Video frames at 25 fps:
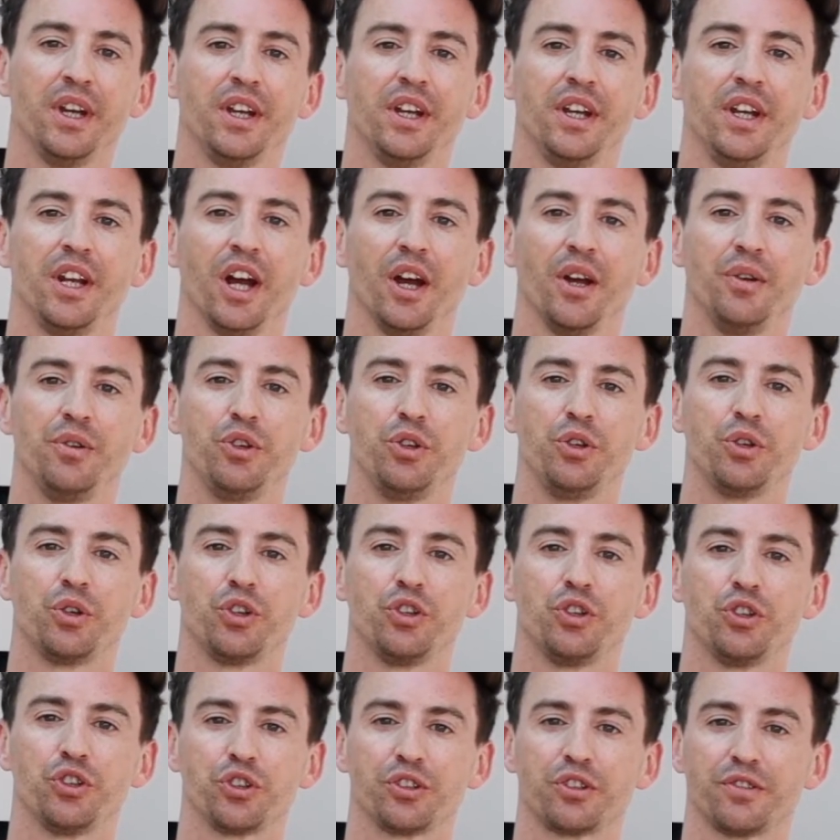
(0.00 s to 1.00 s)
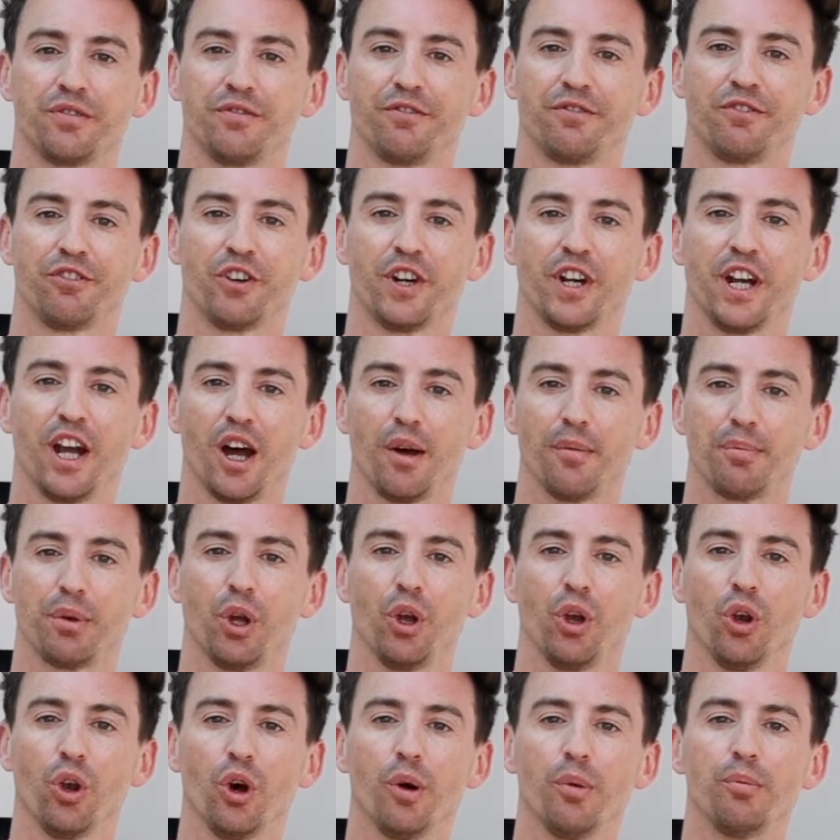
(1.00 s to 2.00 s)
You know, you can just free up
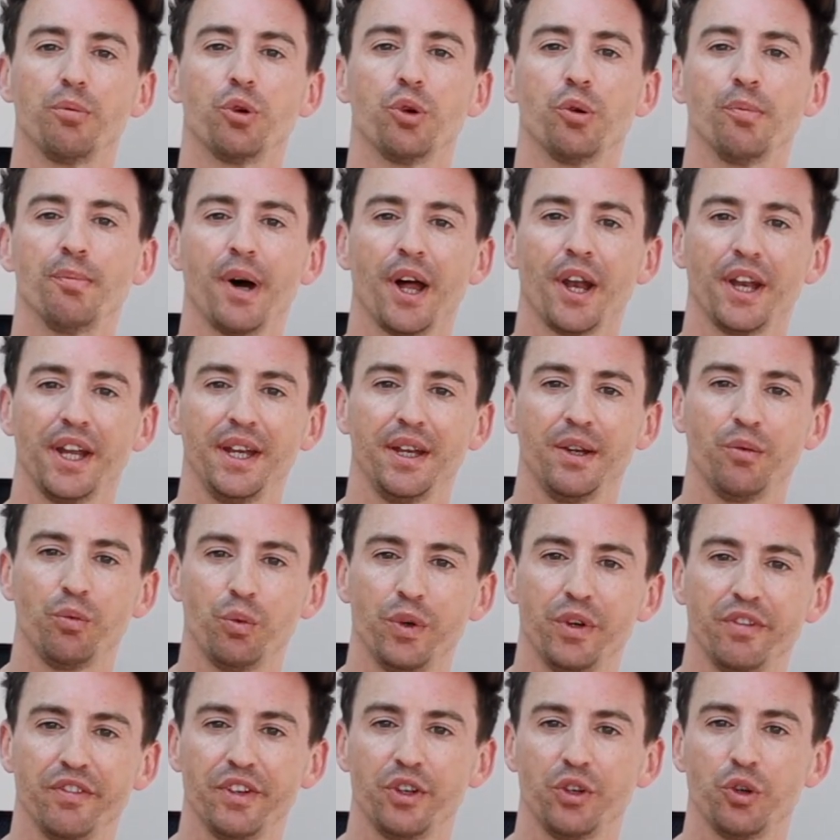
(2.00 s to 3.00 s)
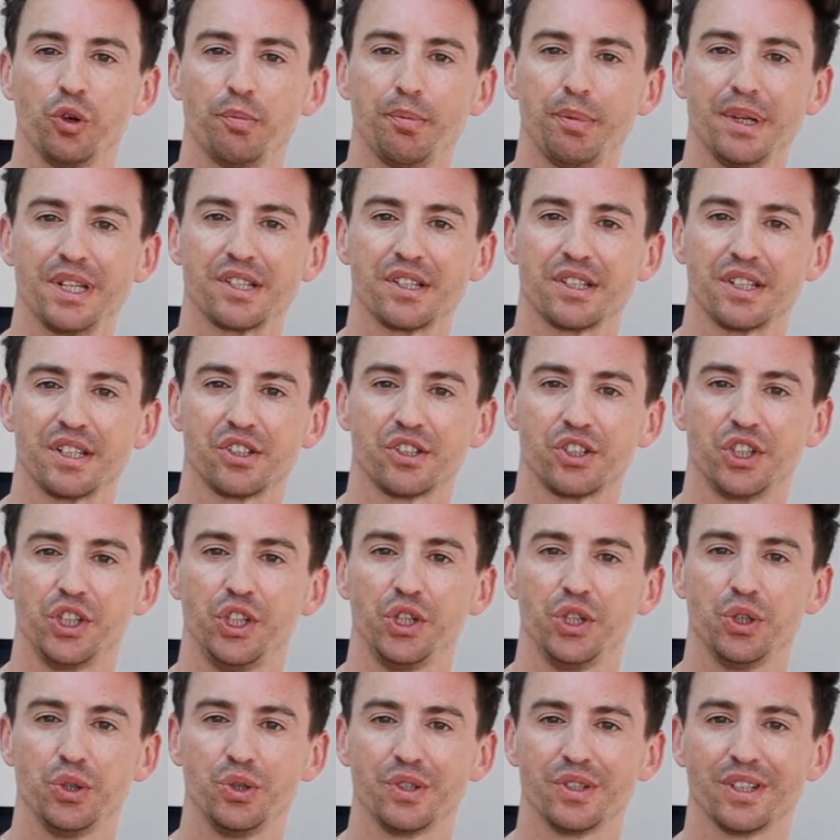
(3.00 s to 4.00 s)
a lot more money within your business to
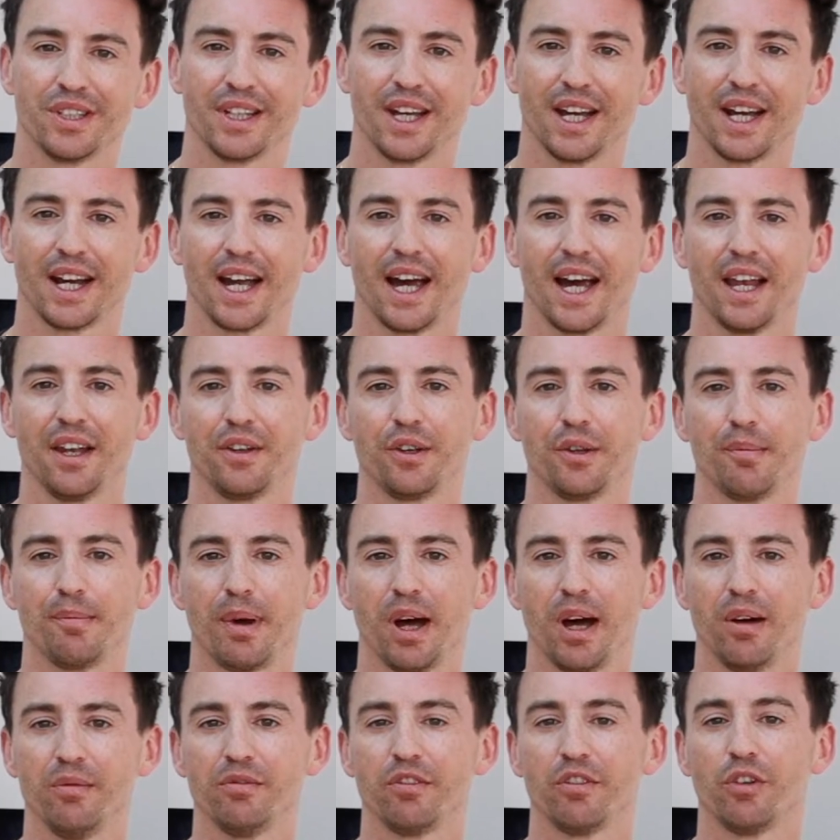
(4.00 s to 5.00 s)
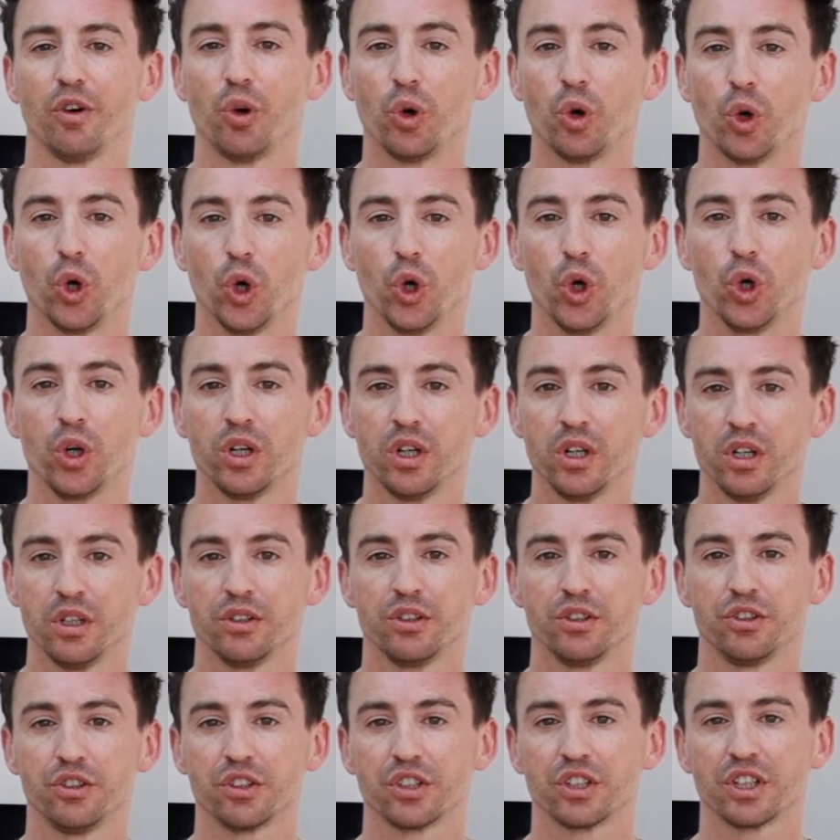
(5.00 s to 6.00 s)
use in that calendar month or
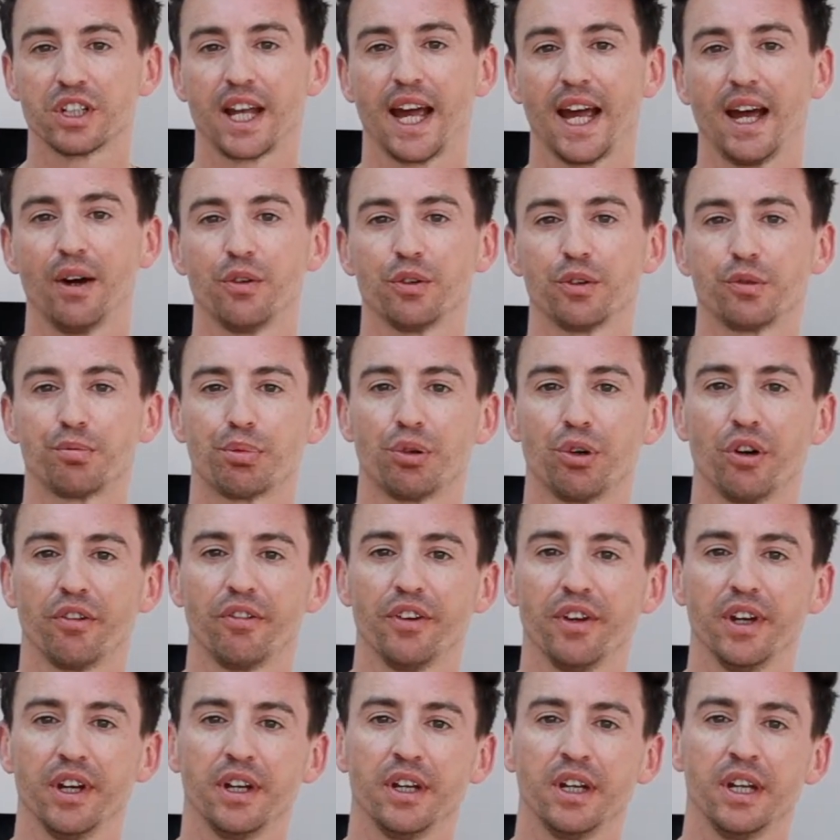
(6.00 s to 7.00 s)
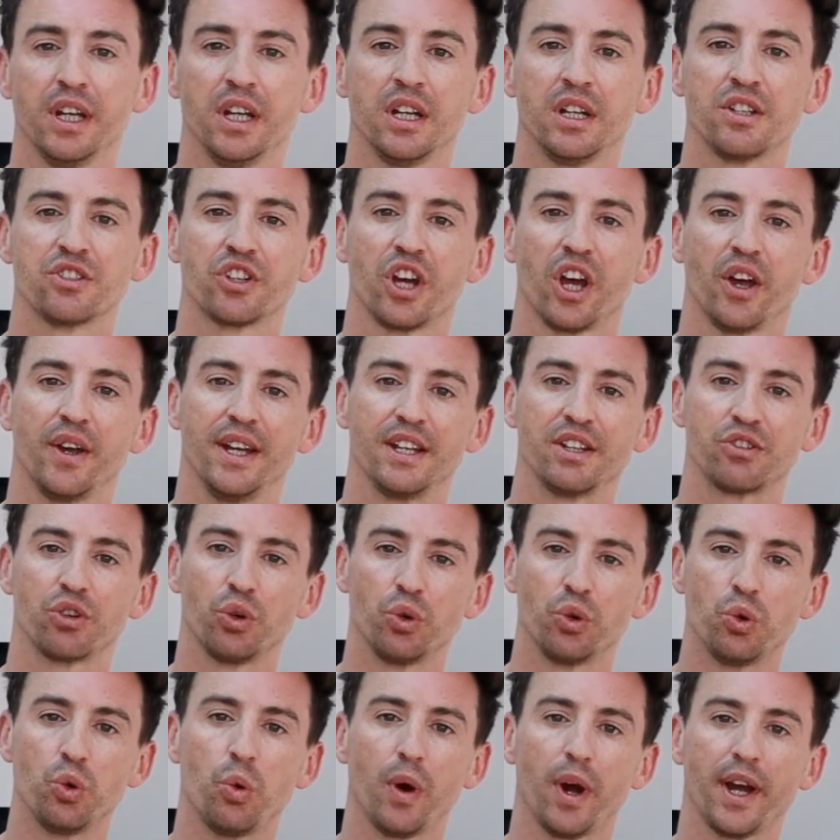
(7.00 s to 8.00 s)
to just count as profit. So it's
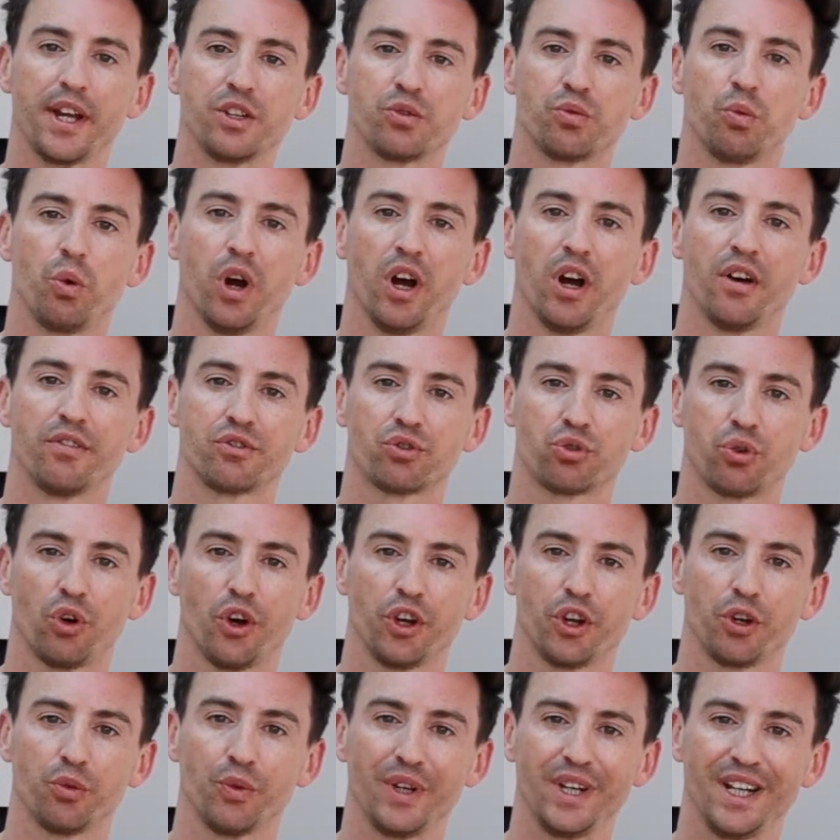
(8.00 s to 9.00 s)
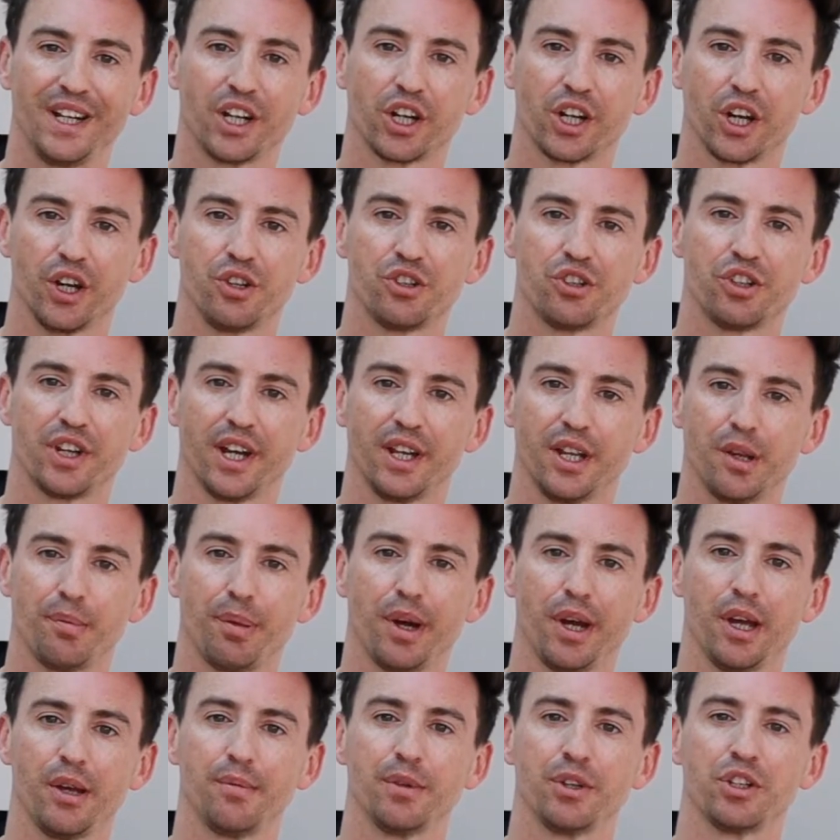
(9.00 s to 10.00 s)
always worth trying to renegotiate the
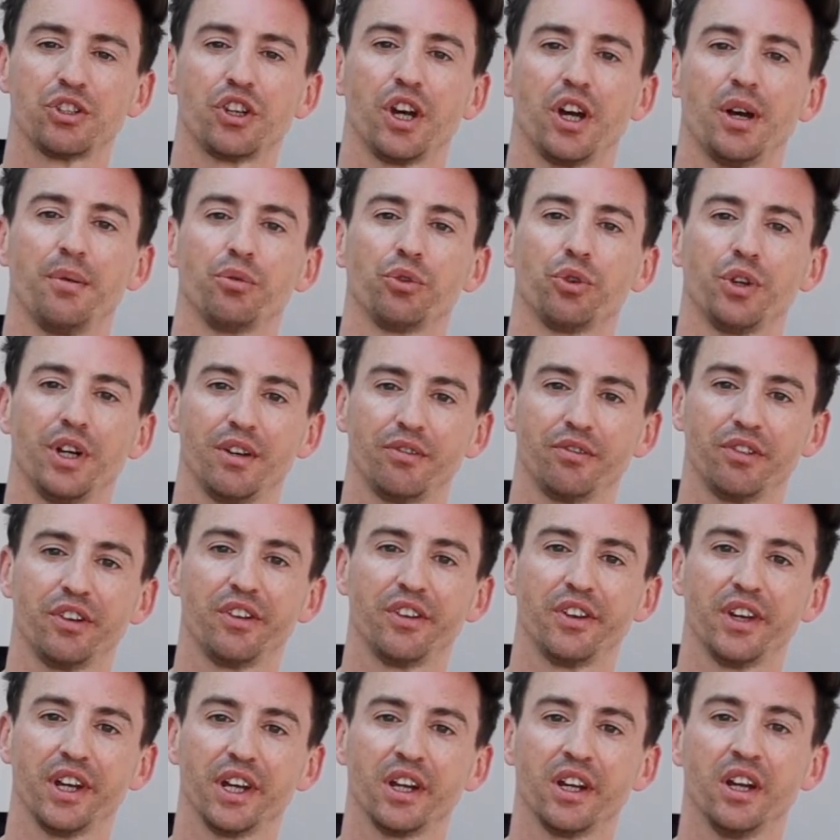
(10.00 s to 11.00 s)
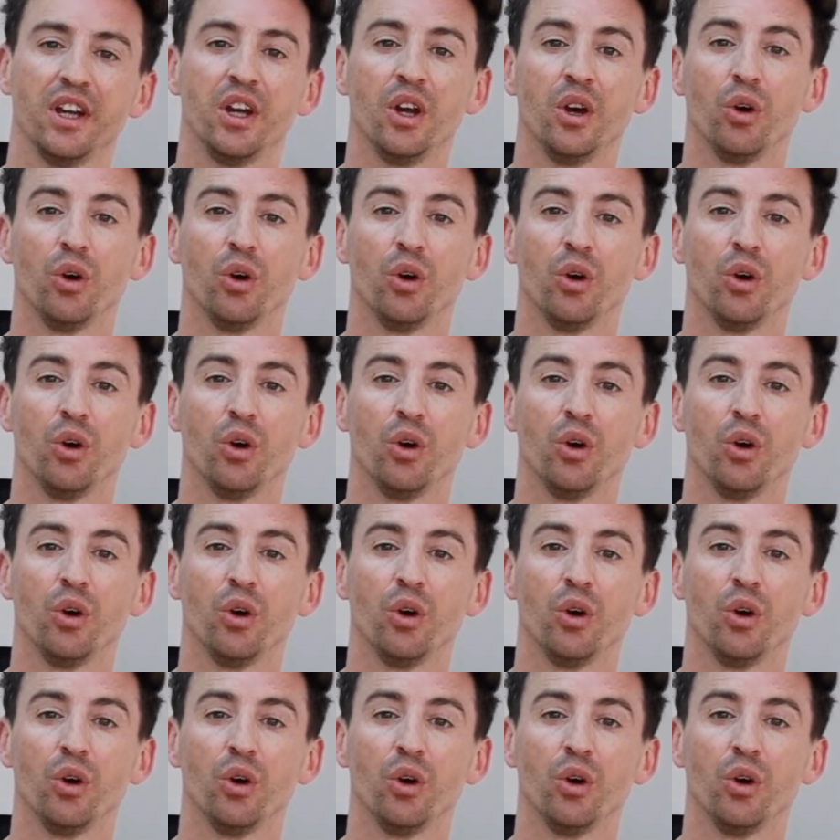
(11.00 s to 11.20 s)
payment terms on everything.